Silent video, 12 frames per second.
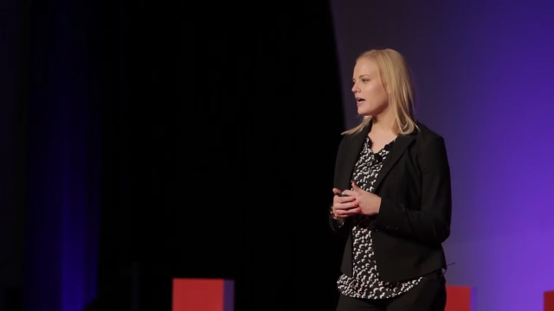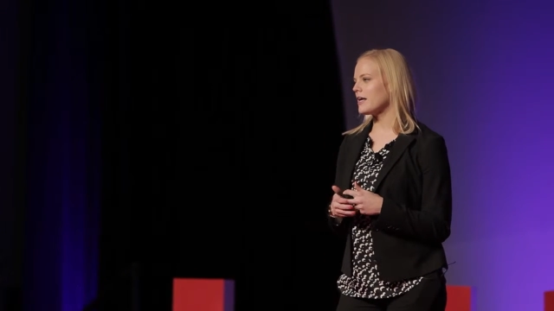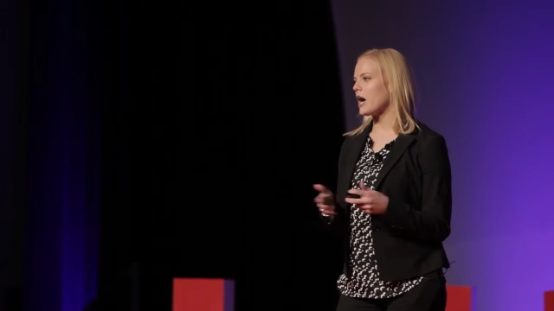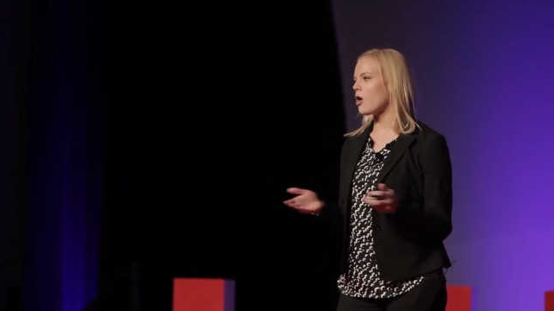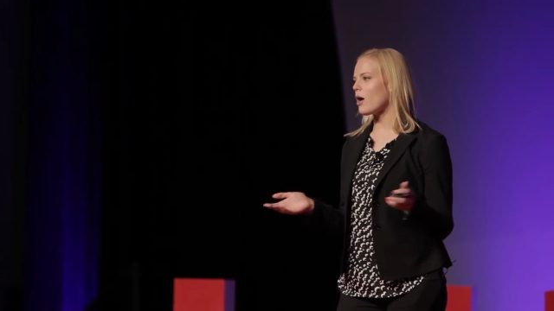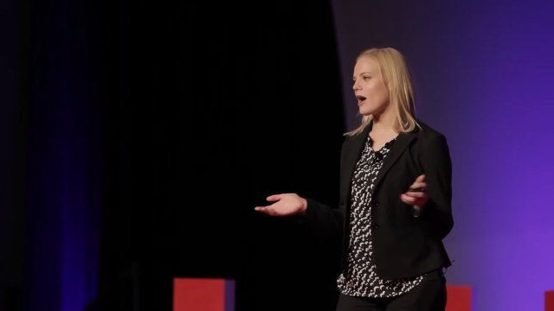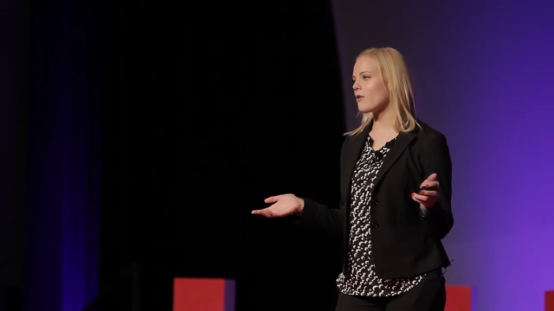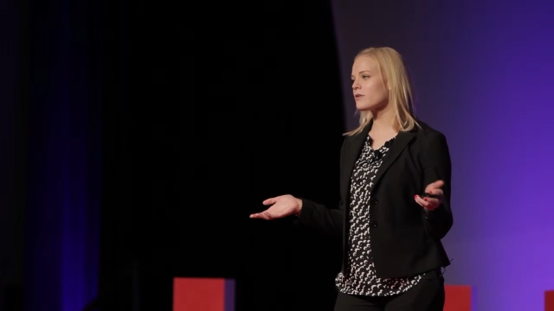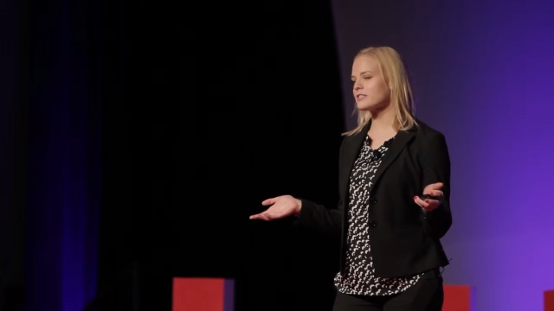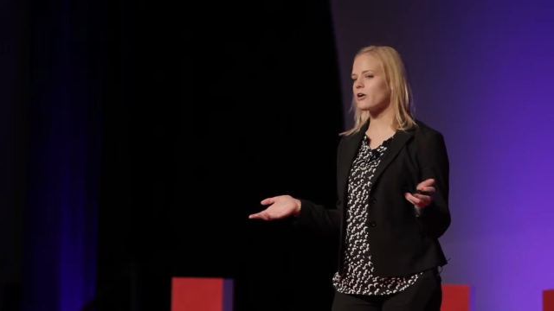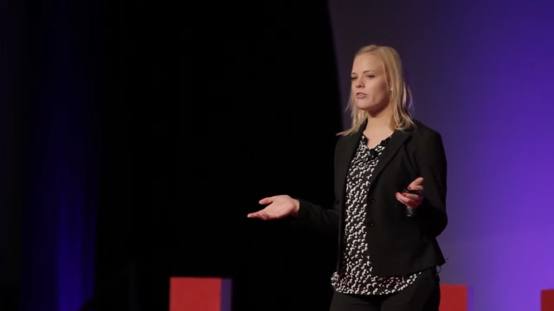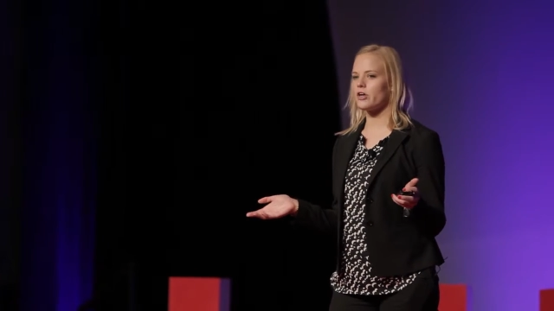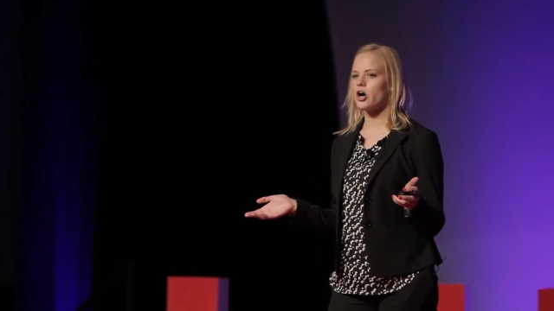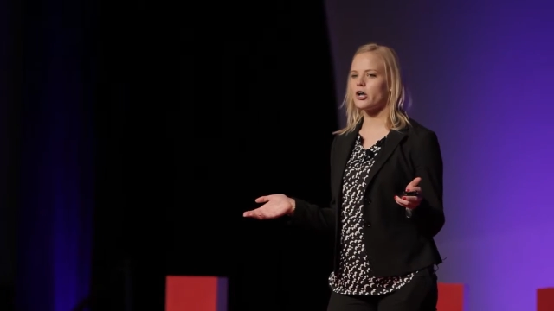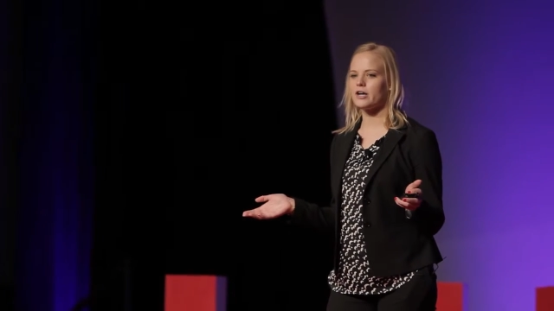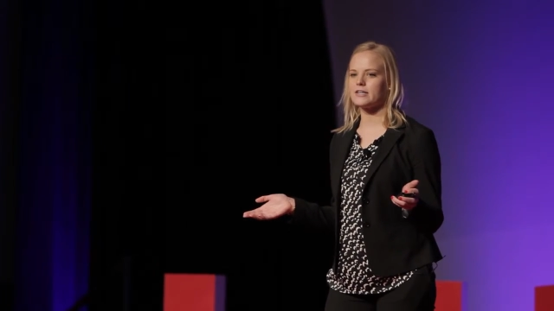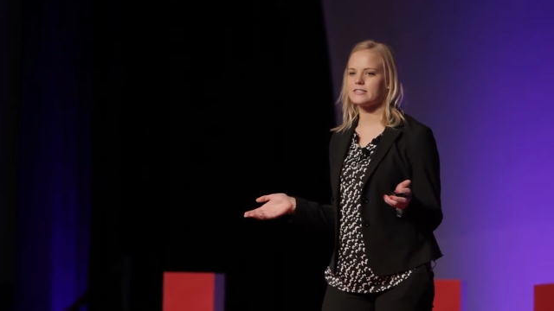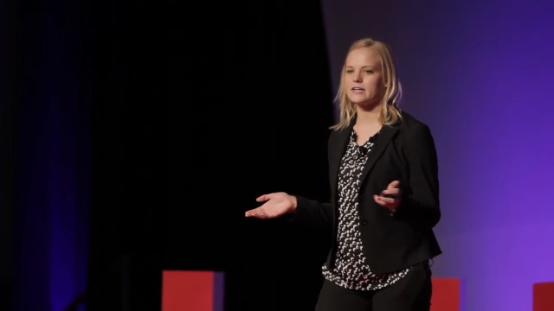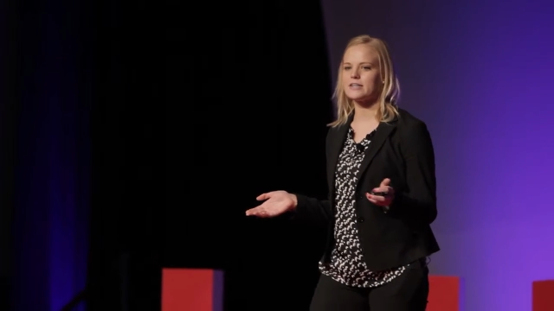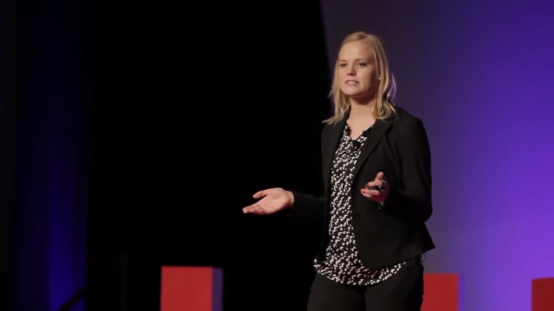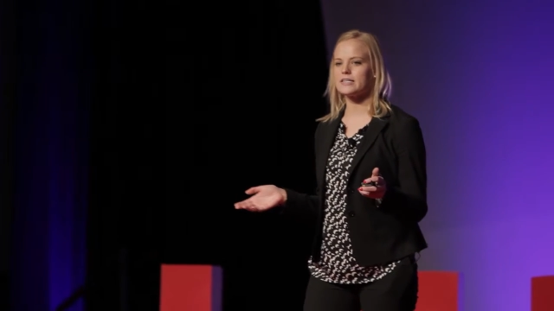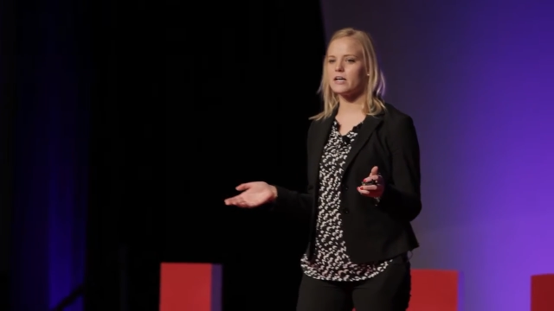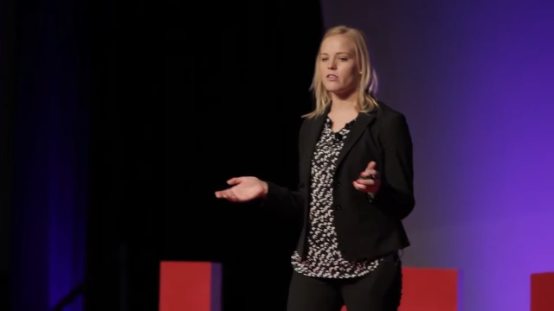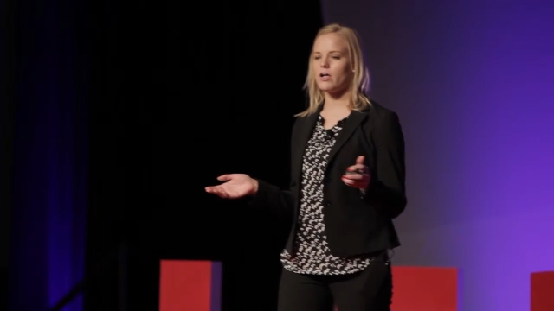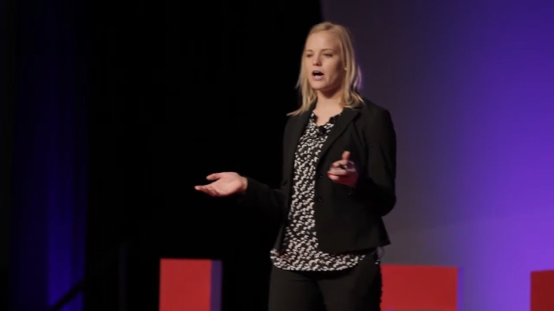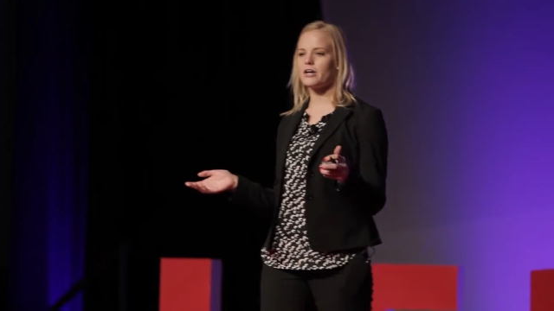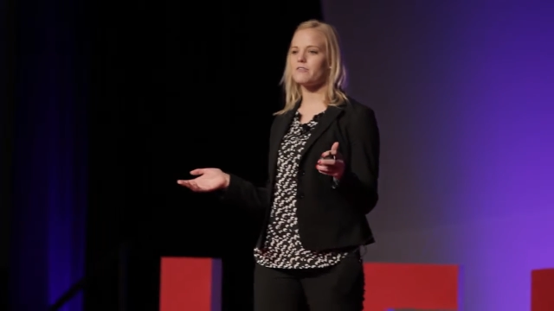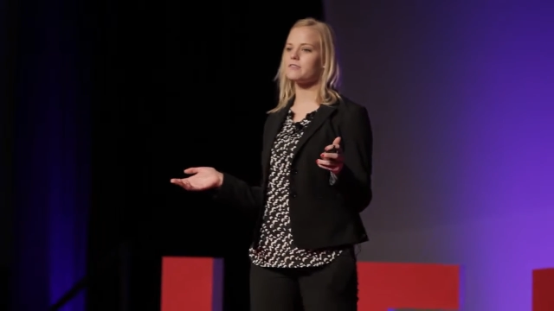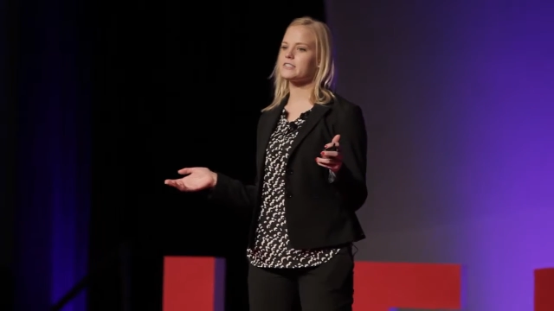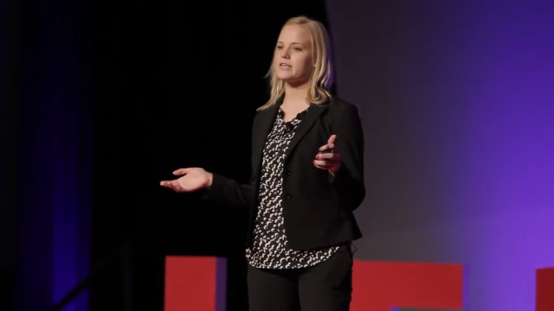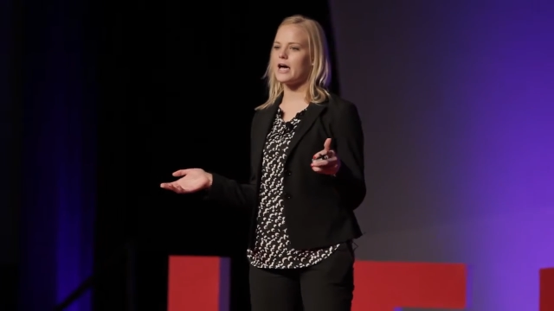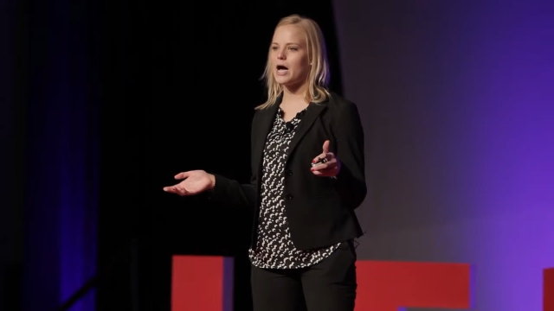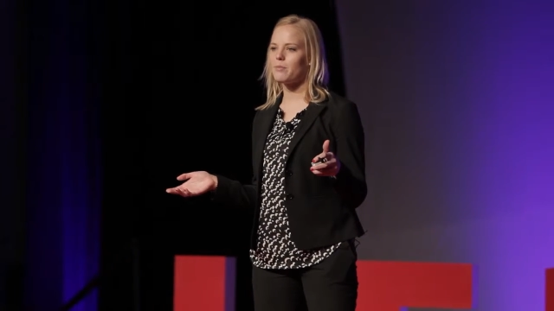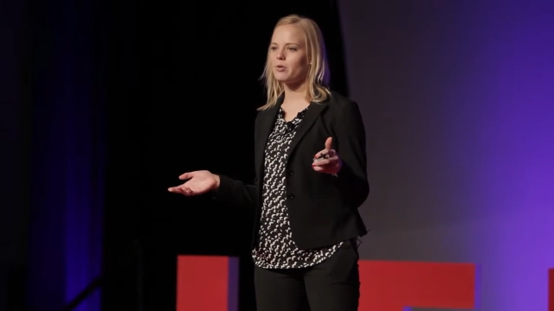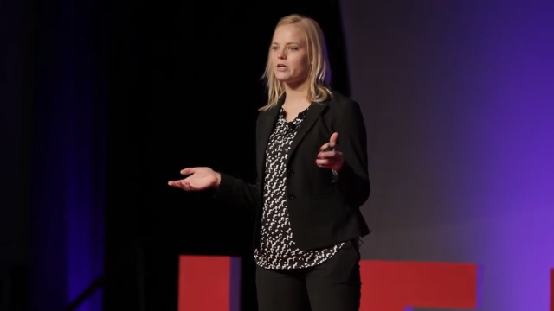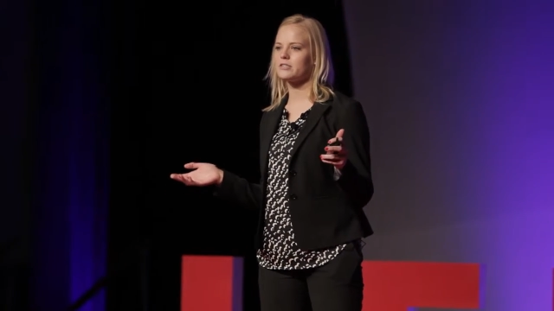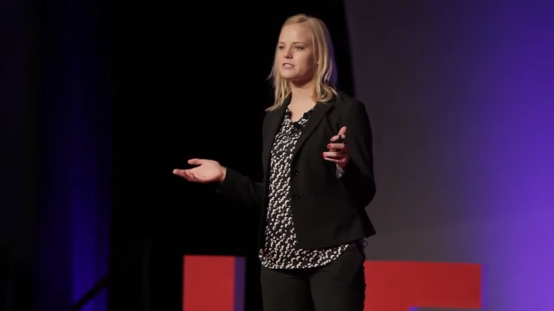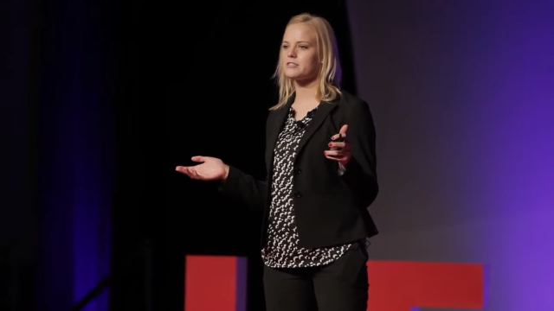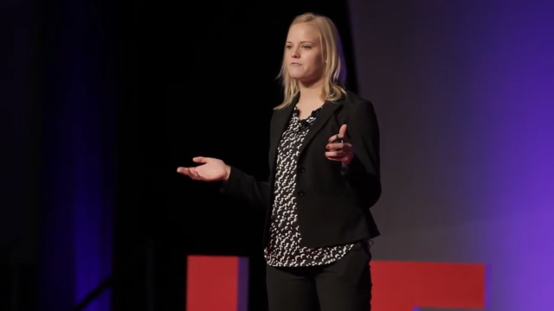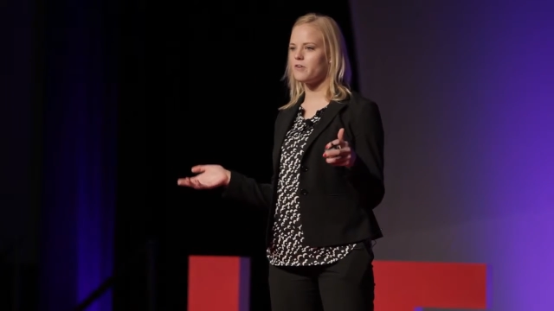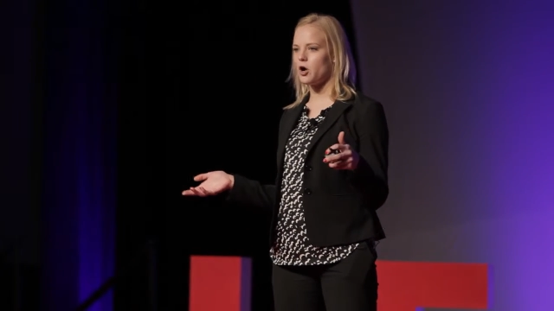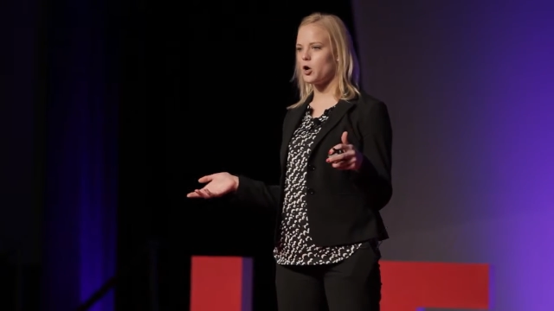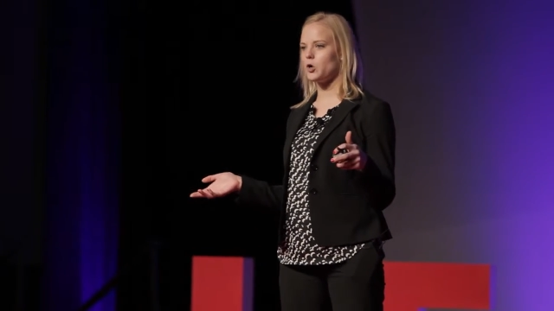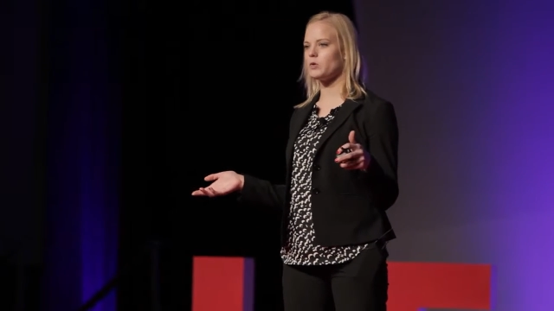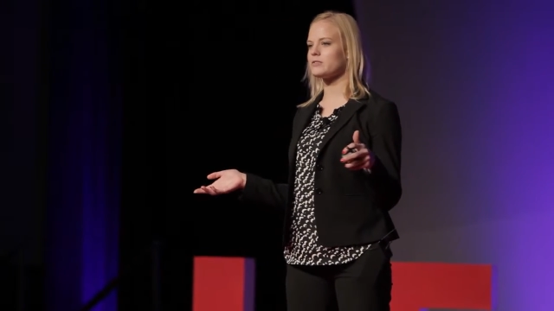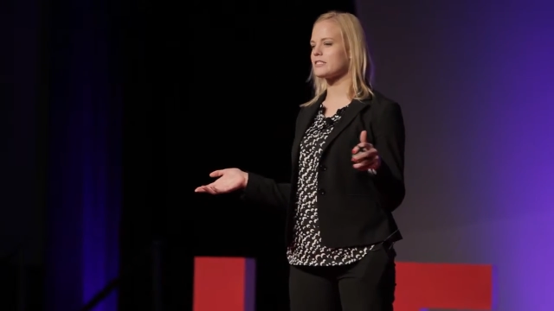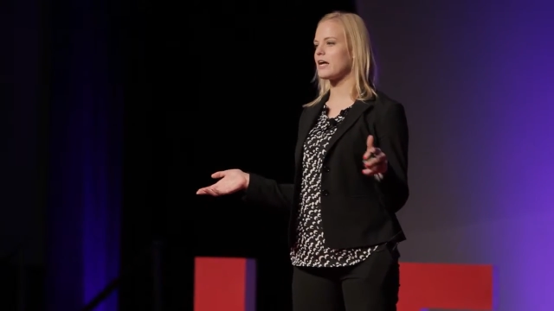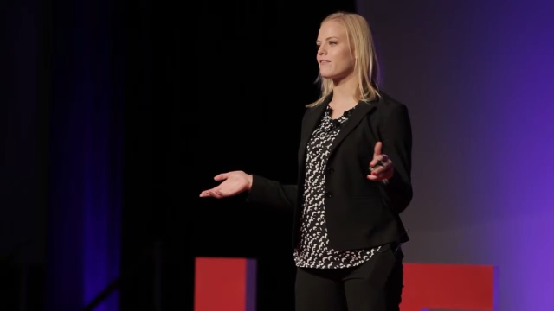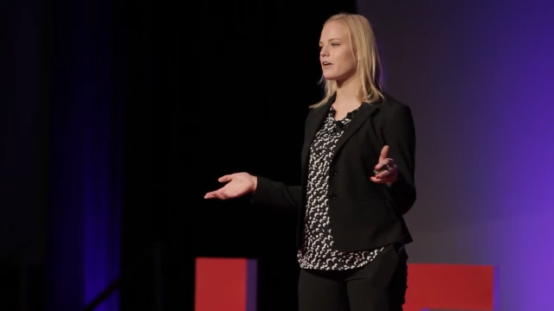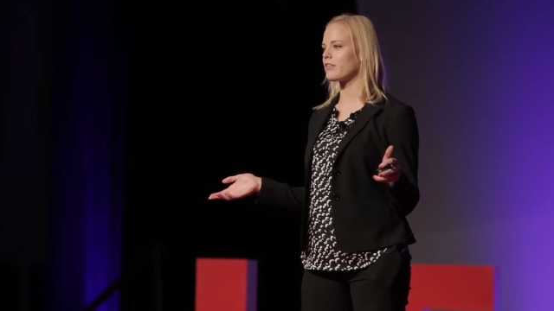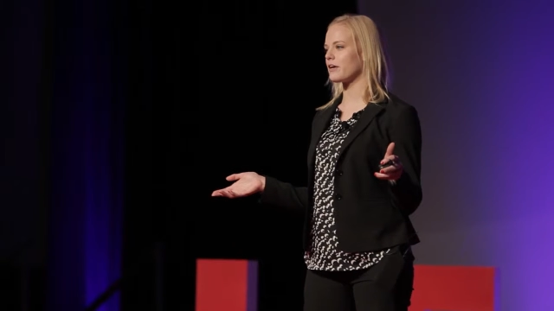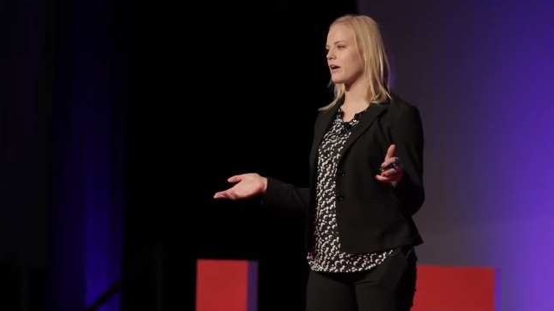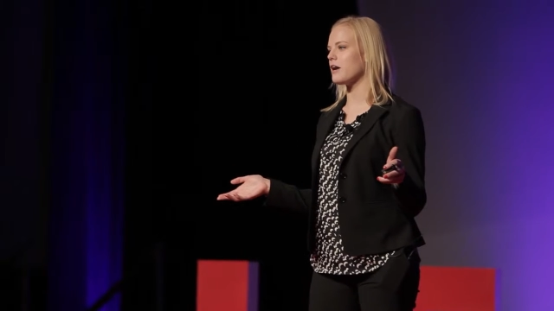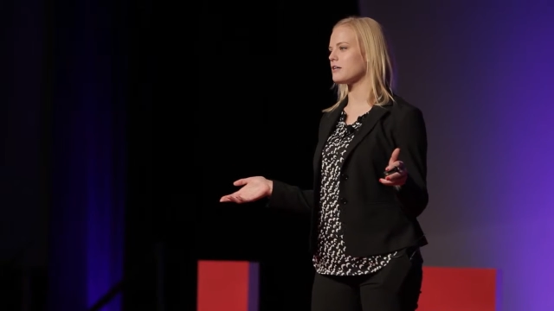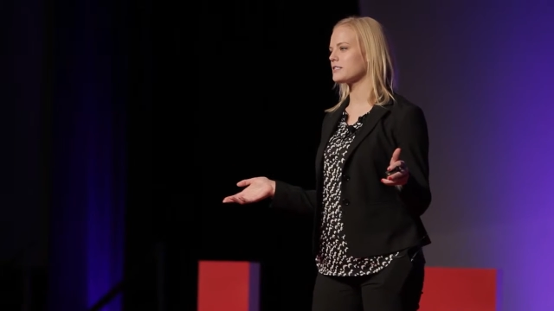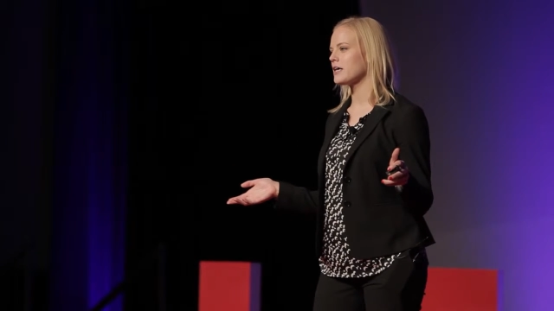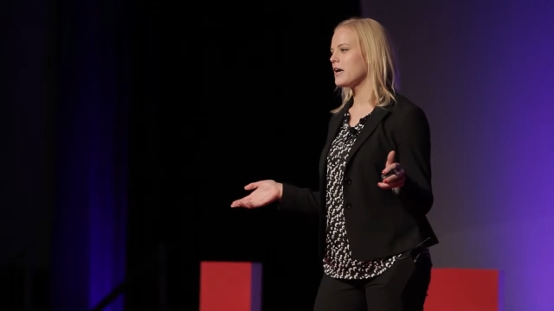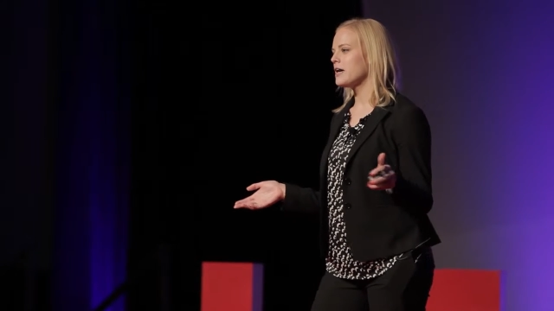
Now, I was out in the audience and I see a lot of tablets, phones, and everything else,